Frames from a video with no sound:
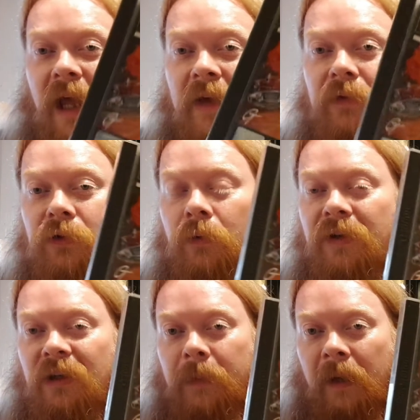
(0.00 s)
ever
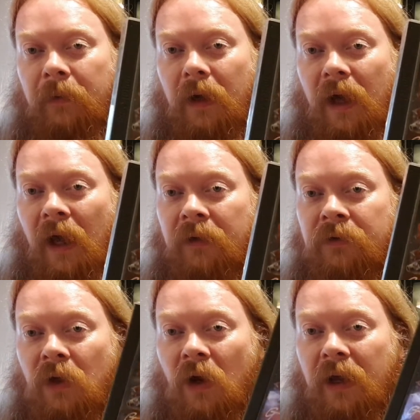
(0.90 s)
talking about.
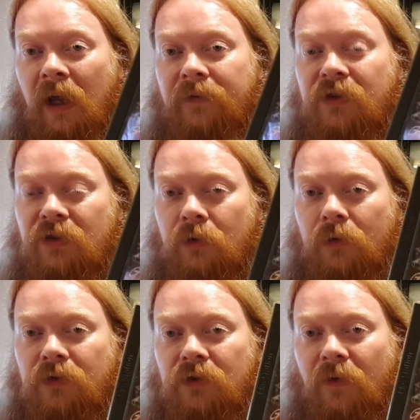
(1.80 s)
And I have
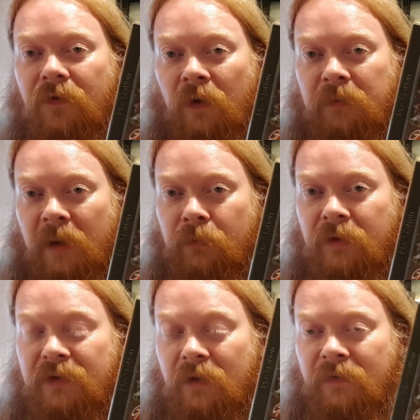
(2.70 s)
such fond
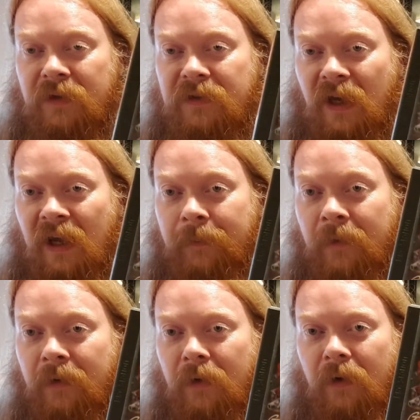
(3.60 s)
memories of this game.
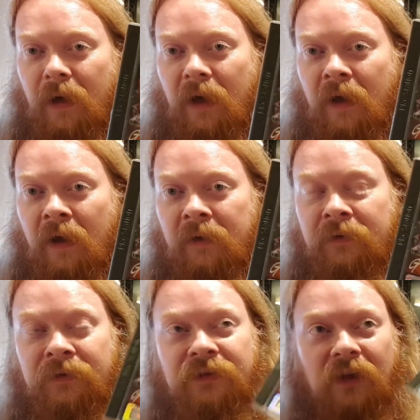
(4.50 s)

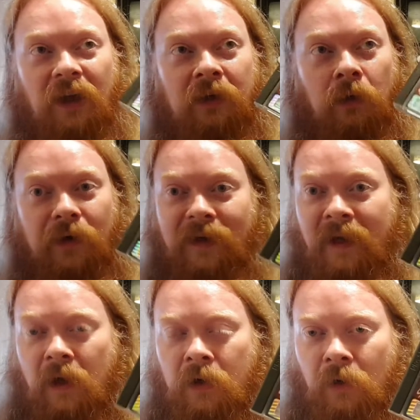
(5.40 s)
And
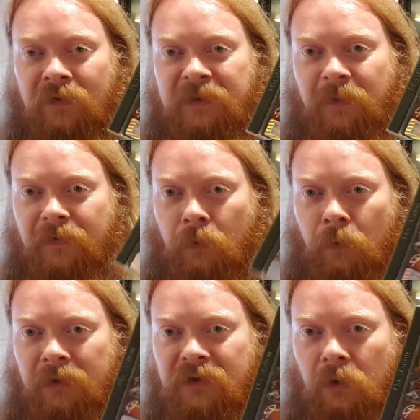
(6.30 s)
luckily I got this
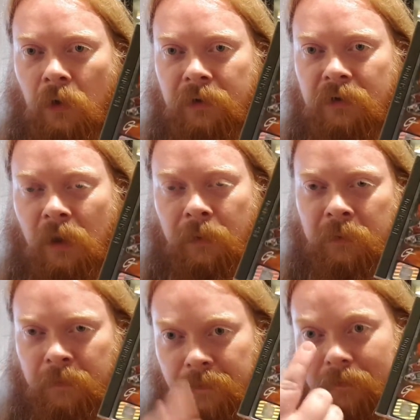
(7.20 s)
before it started
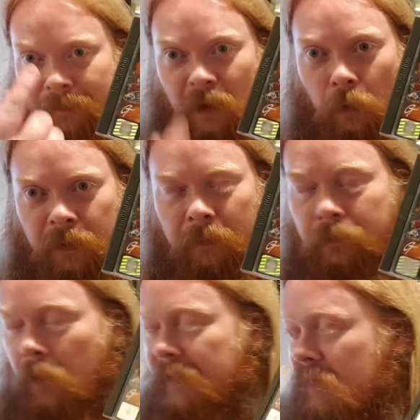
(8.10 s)
going a bit up in
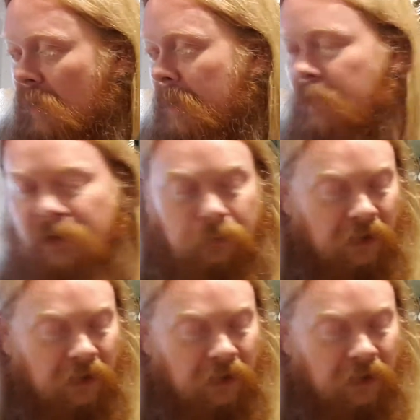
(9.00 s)
price, like most of the